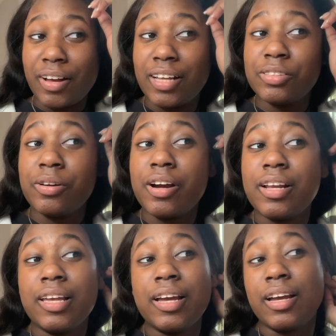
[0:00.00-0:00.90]
I told her
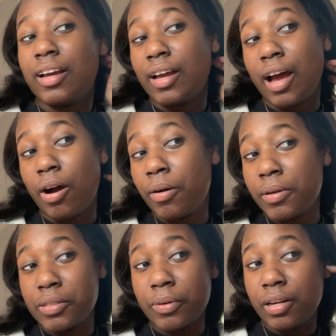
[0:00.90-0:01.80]
like I
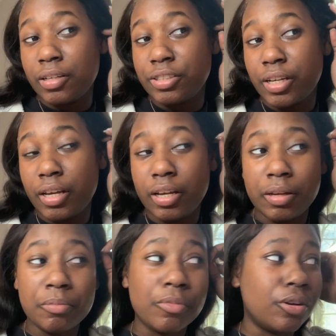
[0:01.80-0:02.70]
always wear the
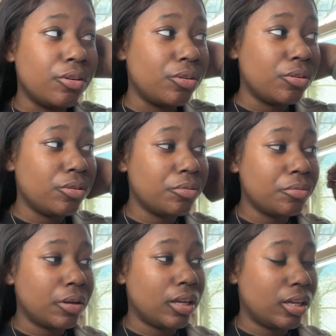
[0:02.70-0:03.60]
shade
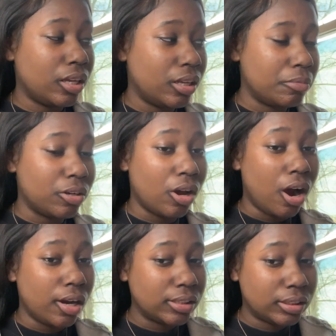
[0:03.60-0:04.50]
Manu and
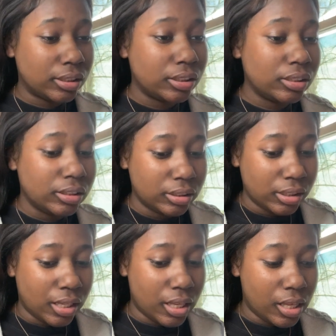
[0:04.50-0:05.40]
Manaus
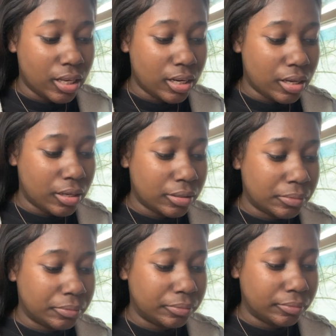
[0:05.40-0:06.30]
and
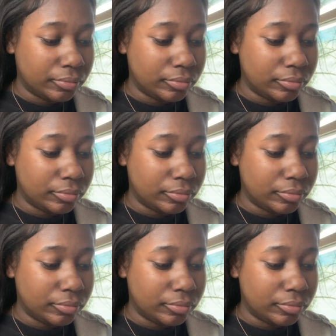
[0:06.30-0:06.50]
um